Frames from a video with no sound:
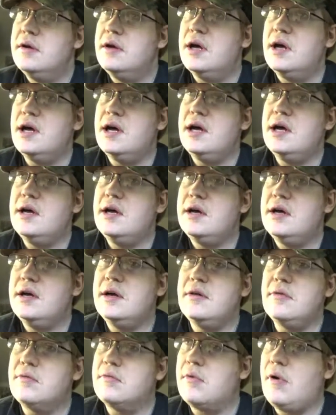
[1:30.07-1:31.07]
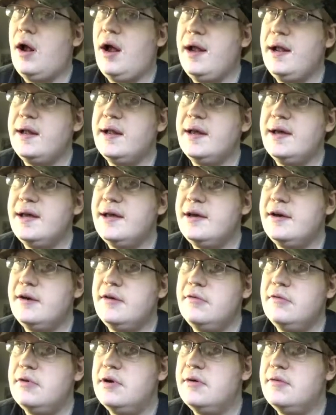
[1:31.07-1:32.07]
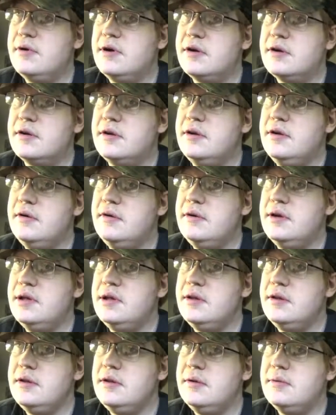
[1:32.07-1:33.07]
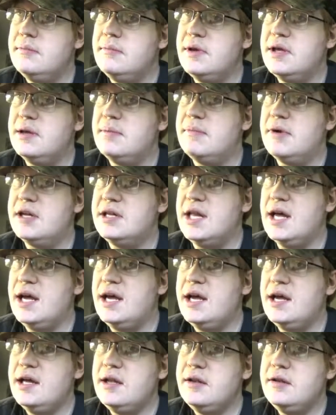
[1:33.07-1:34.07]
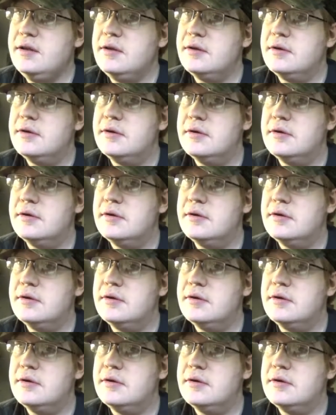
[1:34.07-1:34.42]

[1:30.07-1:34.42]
Right now, what we're doing, me and my dad,